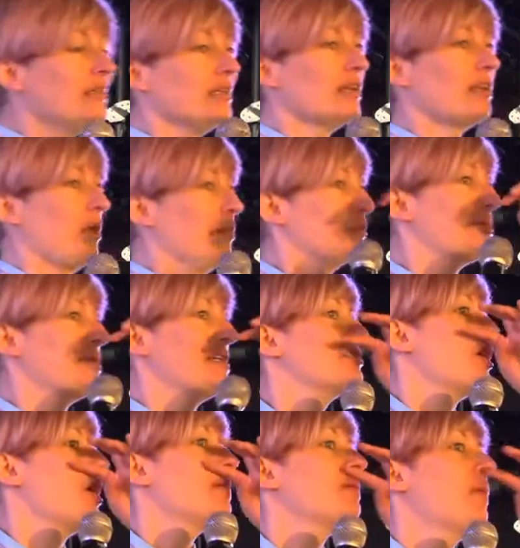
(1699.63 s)
Yeah, that would have been
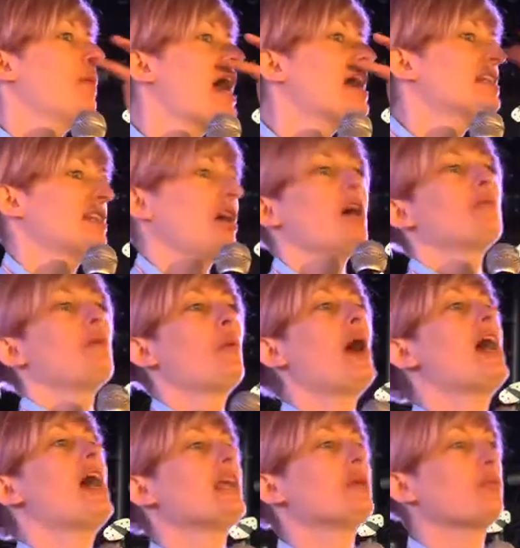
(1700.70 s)
time away. Time
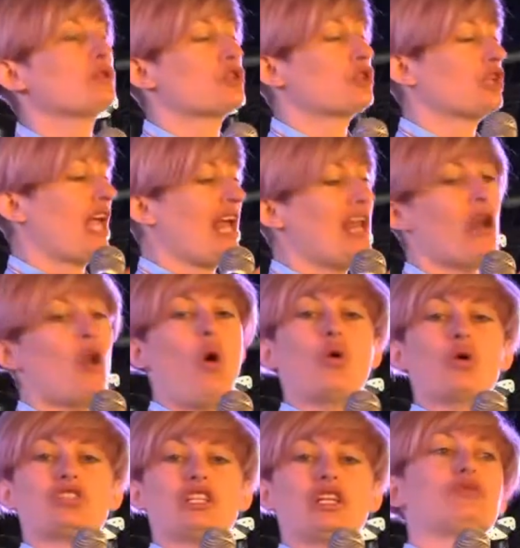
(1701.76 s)
away wasn't getting
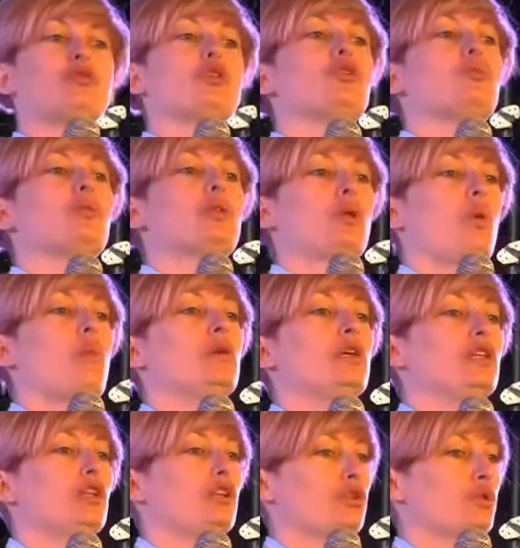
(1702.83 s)
locked in a room with a
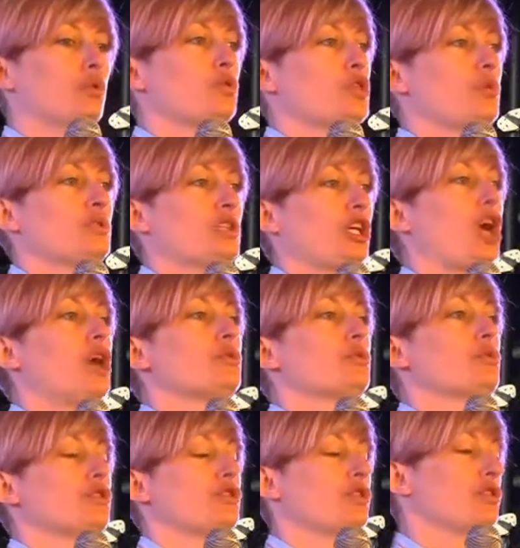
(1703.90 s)
woman that thought she was a ghost,